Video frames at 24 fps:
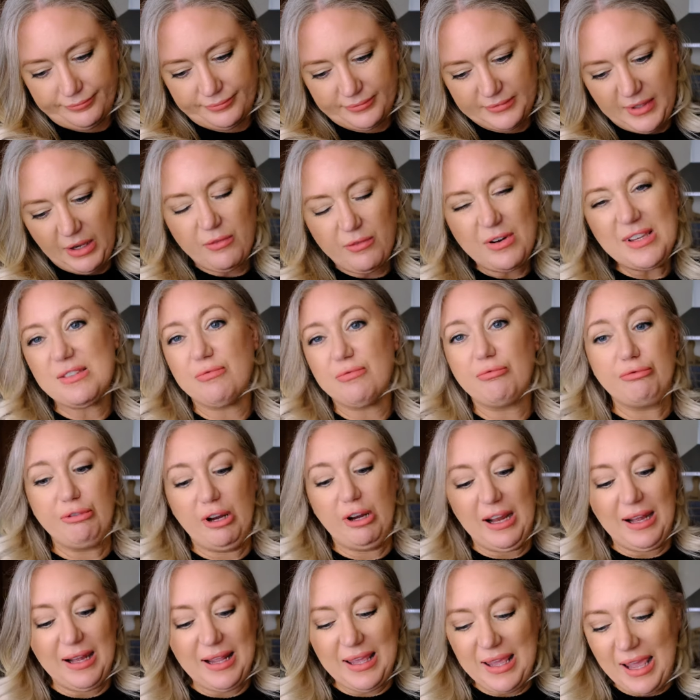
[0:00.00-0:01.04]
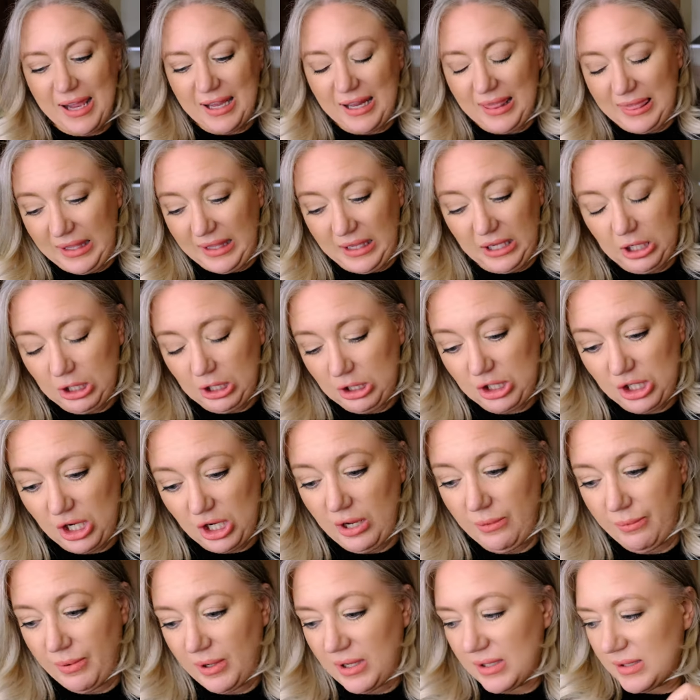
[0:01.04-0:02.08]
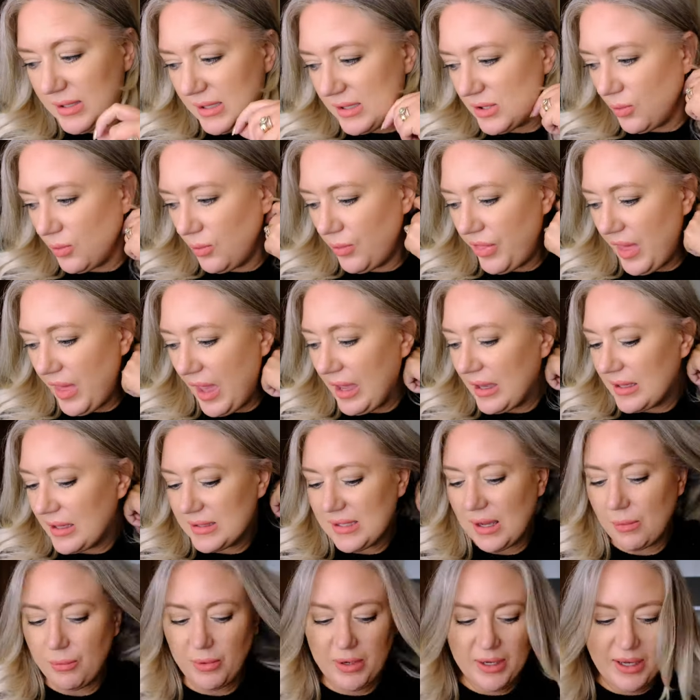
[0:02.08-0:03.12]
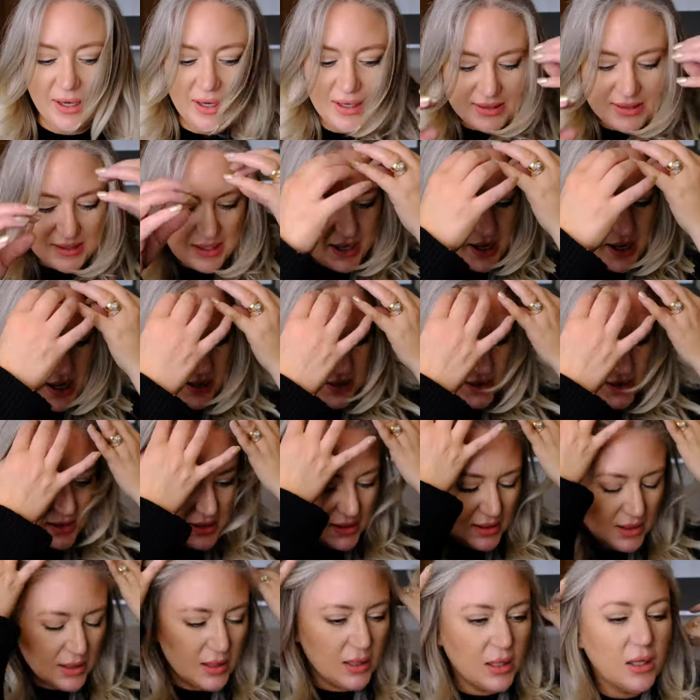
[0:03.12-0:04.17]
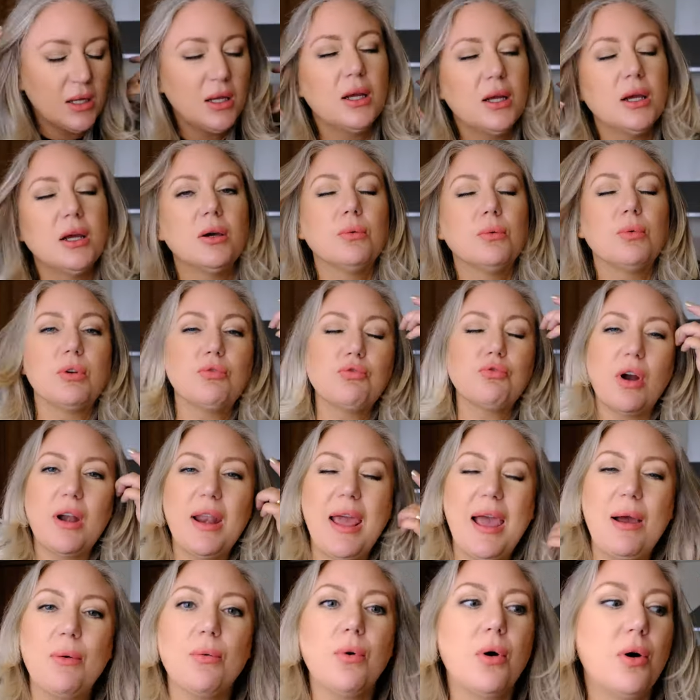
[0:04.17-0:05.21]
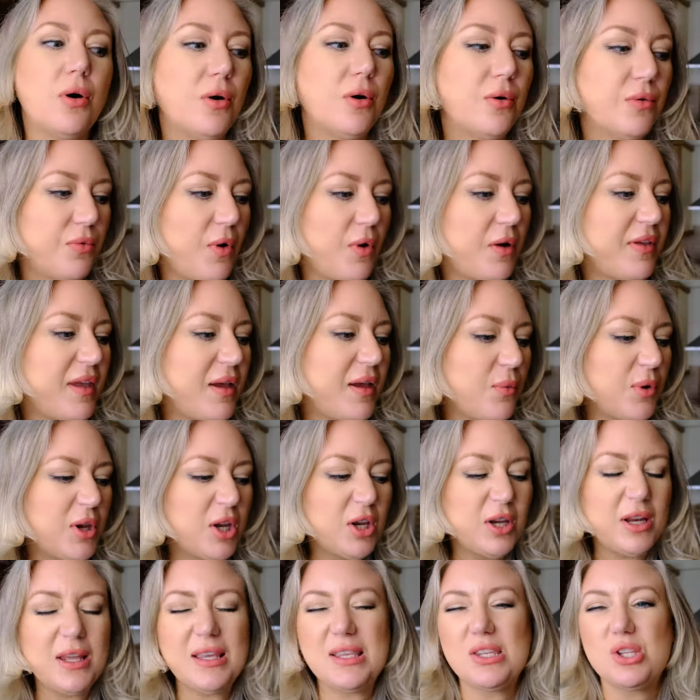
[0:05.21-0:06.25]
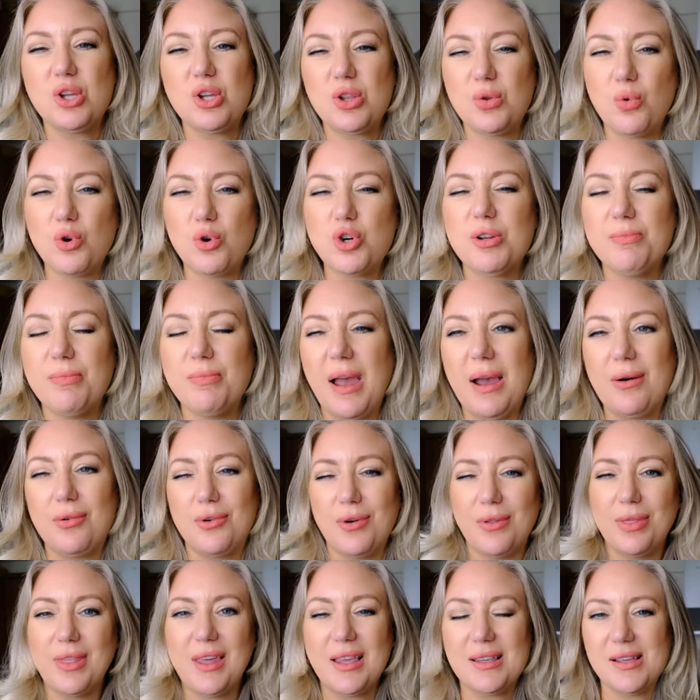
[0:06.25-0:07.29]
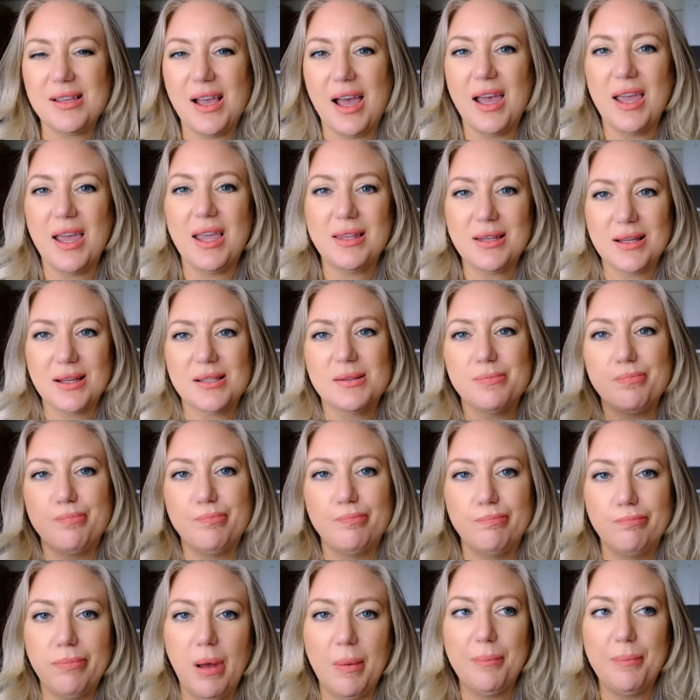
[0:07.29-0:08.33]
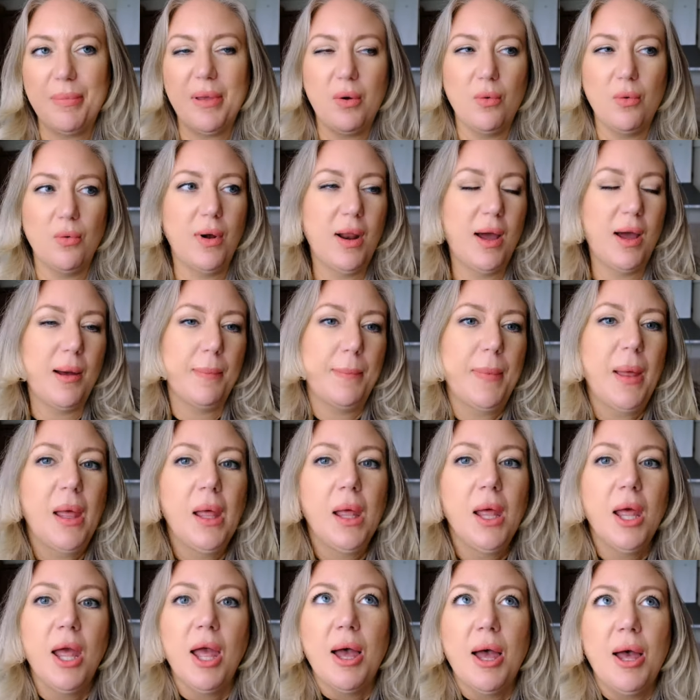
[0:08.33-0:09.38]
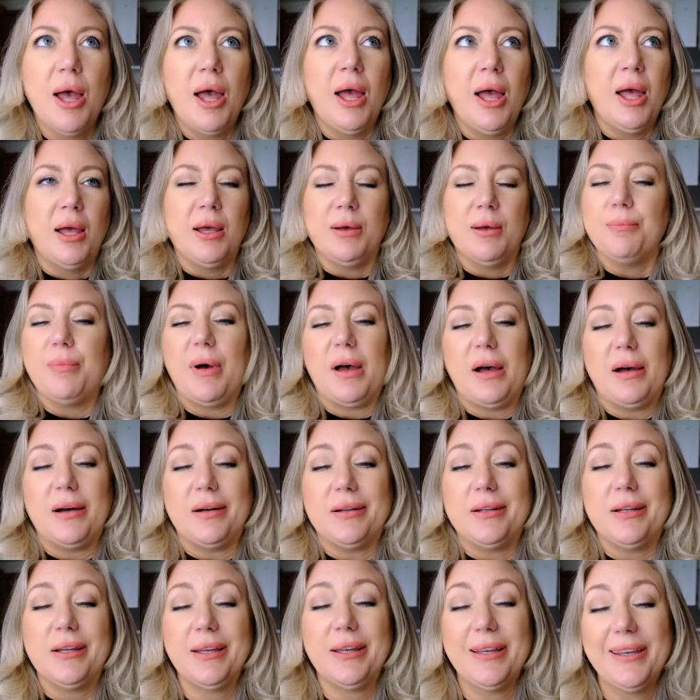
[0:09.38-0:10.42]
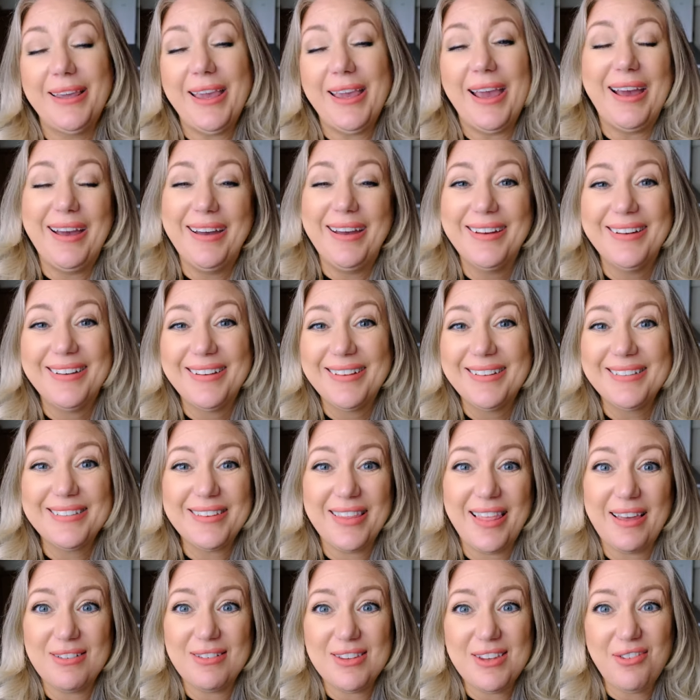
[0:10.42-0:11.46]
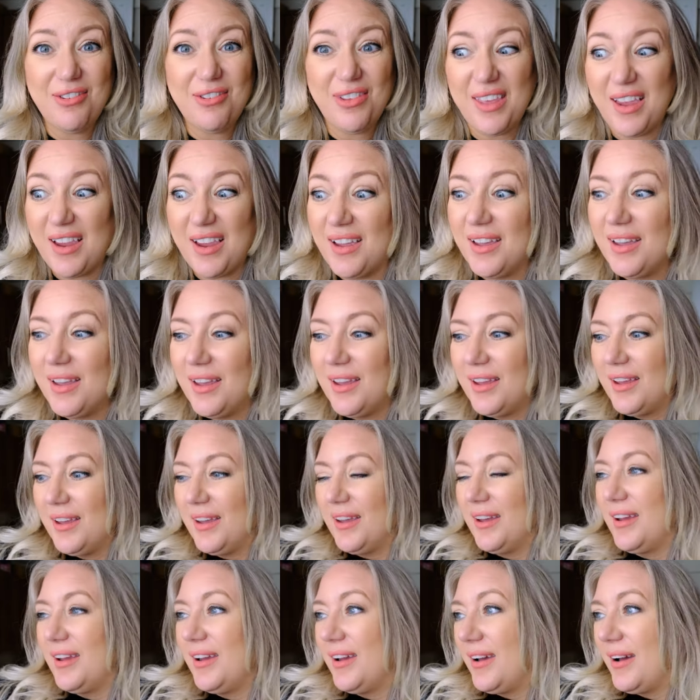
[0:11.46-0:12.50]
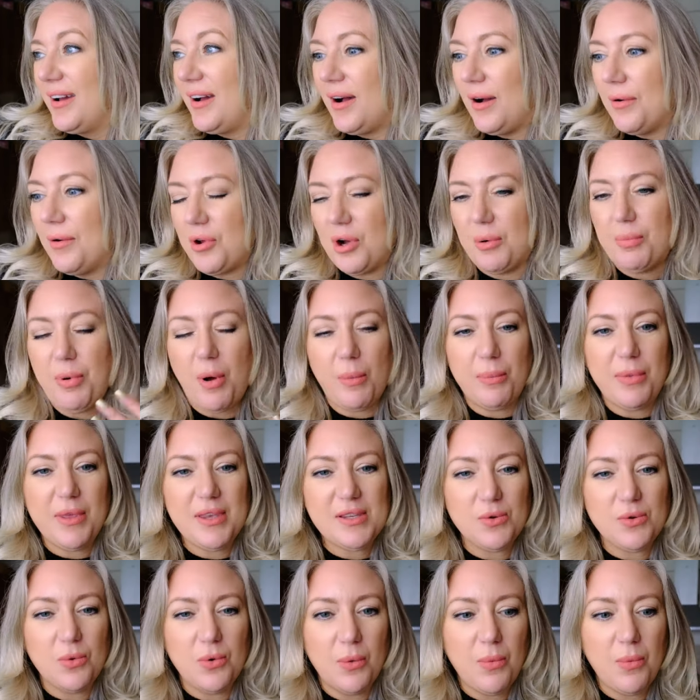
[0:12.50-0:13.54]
there isn't really anything you can do because it's all things that we needed. We'd run out of, I think when you need to do the washing powder and things like that, it does bump it all up. But yeah, so that was everything. I'm gonna pop this all